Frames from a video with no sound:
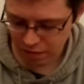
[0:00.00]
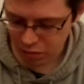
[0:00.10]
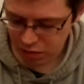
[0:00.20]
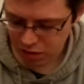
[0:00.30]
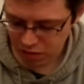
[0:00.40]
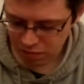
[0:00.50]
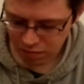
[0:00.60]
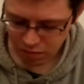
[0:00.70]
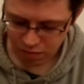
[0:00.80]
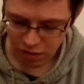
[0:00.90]
Oops,
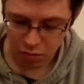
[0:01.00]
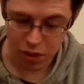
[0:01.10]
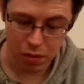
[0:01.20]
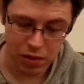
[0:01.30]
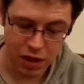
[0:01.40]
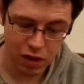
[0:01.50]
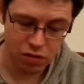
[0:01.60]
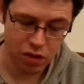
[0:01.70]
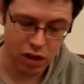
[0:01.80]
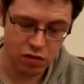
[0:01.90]
a bit of a
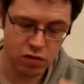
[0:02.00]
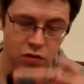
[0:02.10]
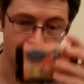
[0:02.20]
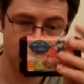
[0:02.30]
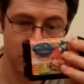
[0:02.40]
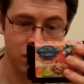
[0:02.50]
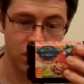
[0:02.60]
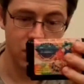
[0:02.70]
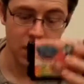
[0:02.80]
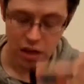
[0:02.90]
cartridge falling out.
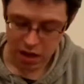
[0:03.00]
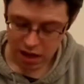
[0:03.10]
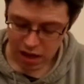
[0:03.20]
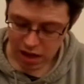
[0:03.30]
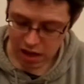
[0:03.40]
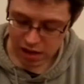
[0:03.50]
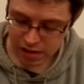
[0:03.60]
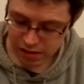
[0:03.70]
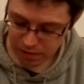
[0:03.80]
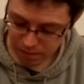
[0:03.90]

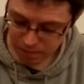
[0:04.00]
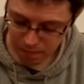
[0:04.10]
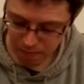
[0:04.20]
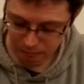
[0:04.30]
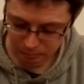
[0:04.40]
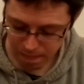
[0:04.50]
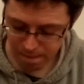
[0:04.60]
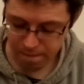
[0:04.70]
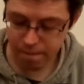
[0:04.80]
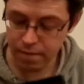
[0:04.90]
And
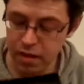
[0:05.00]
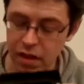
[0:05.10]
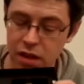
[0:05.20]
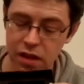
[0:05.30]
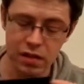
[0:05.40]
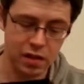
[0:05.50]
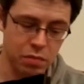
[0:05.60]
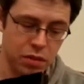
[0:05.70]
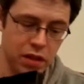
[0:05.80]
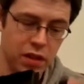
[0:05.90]
it is
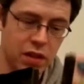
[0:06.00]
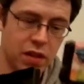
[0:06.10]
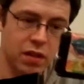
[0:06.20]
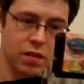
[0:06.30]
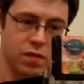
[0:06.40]
complete.